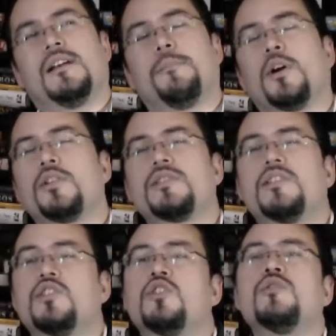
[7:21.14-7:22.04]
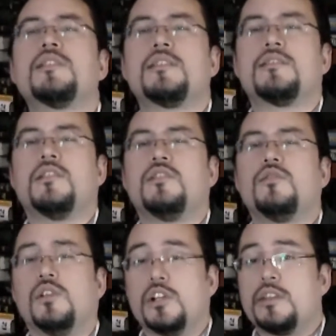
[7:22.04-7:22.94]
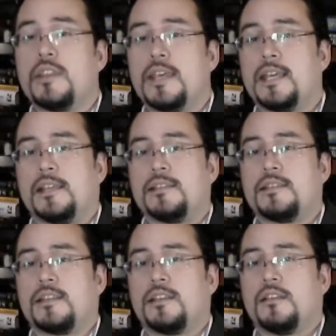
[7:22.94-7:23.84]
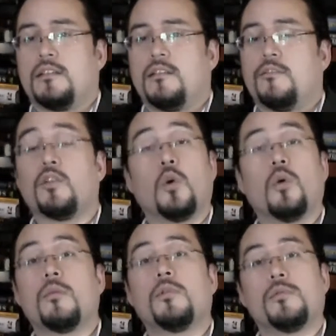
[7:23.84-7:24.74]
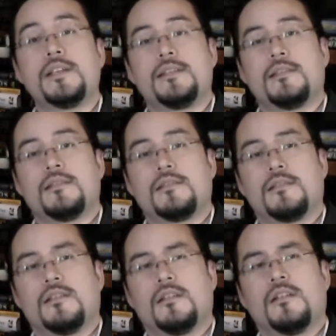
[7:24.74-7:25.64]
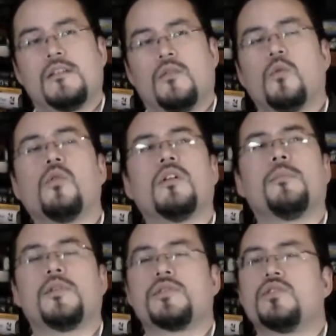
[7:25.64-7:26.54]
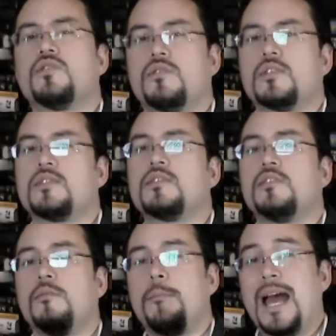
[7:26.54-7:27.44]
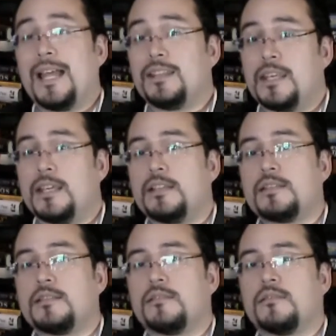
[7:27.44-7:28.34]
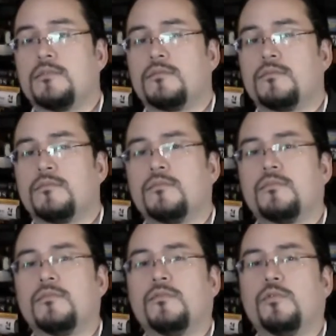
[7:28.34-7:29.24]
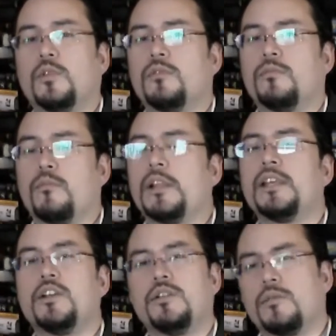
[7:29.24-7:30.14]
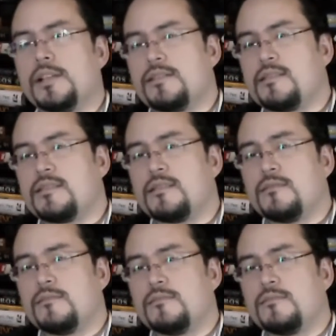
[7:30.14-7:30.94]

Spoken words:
a person chooses to do good things for horrible reasons, or a person chooses to do bad things for really good reasons.